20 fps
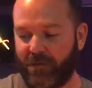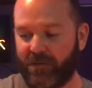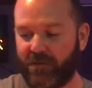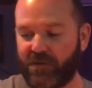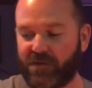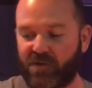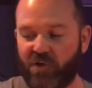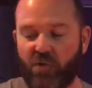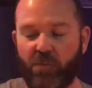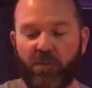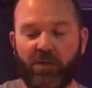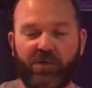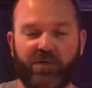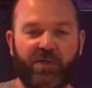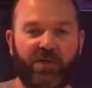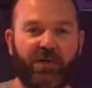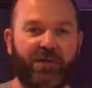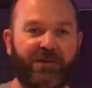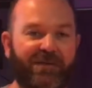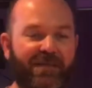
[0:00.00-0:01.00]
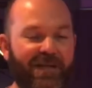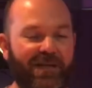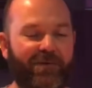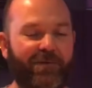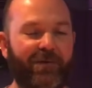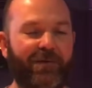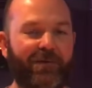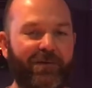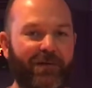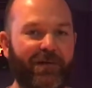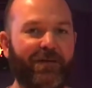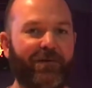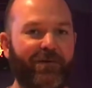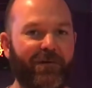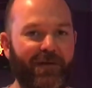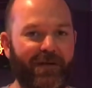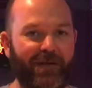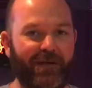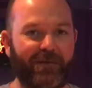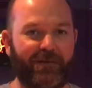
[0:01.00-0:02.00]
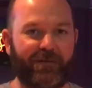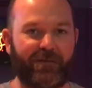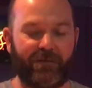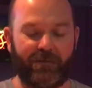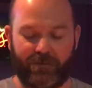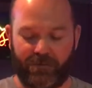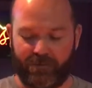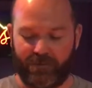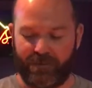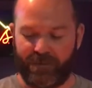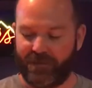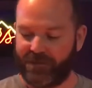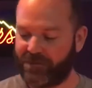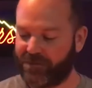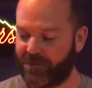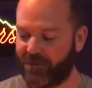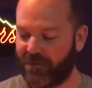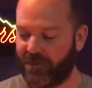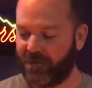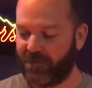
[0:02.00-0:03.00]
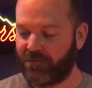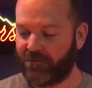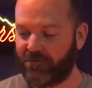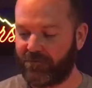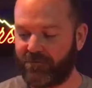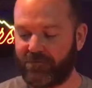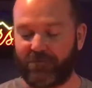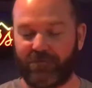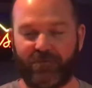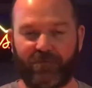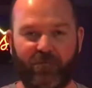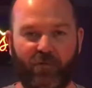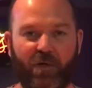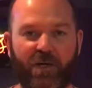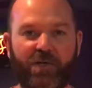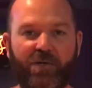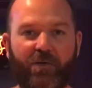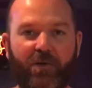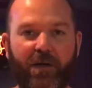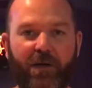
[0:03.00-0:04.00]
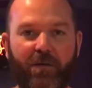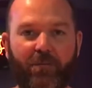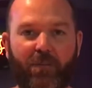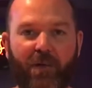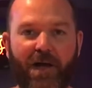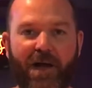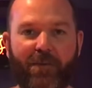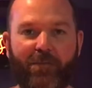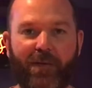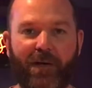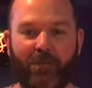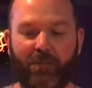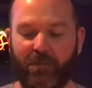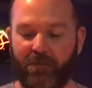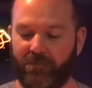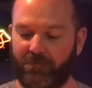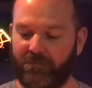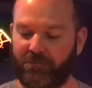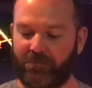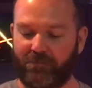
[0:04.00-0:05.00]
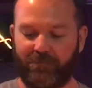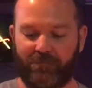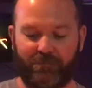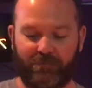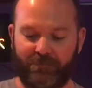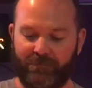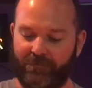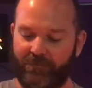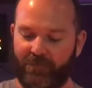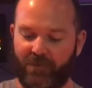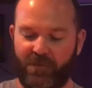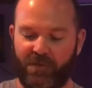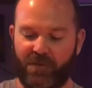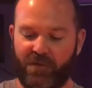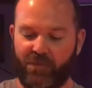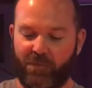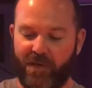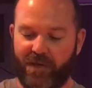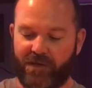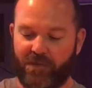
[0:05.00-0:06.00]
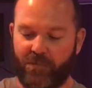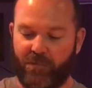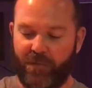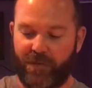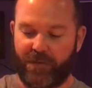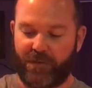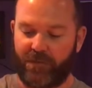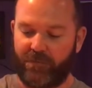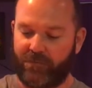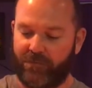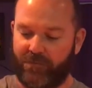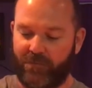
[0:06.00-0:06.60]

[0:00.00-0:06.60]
the super secret ingredient is uh, fresh ground black pepper. Just makes it better.